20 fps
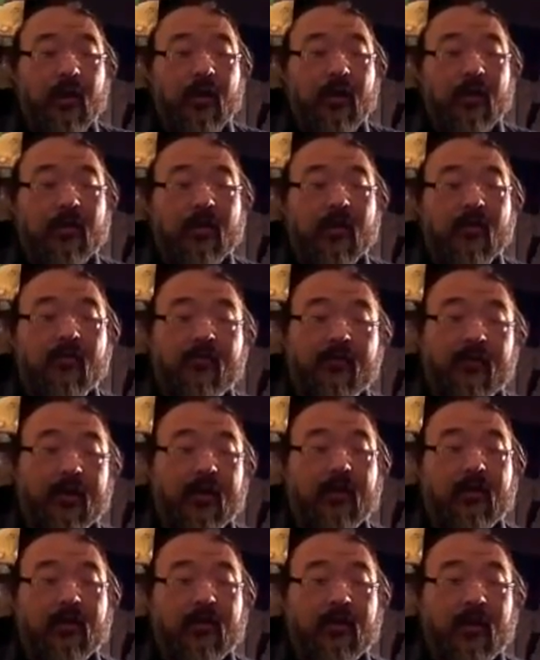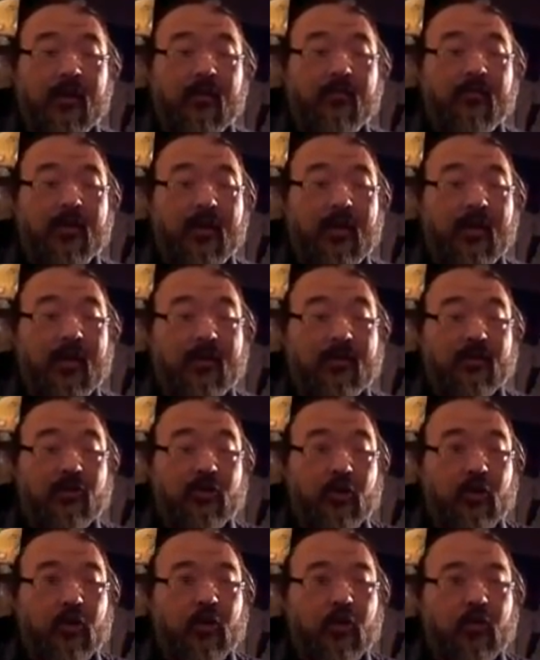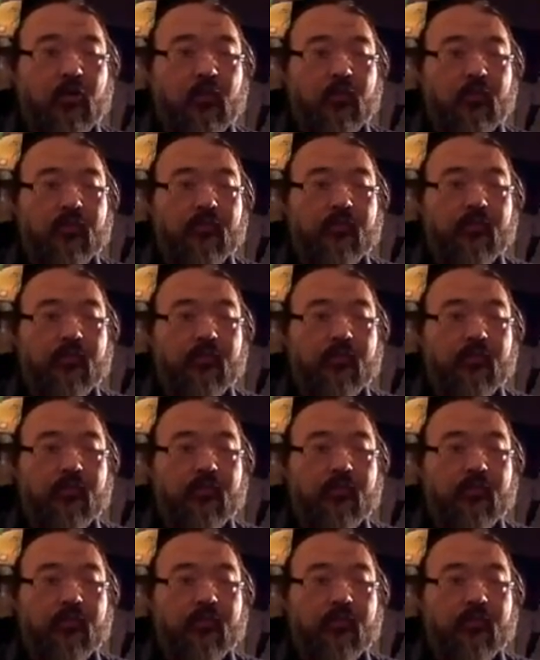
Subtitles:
and then finally it'd be in tune.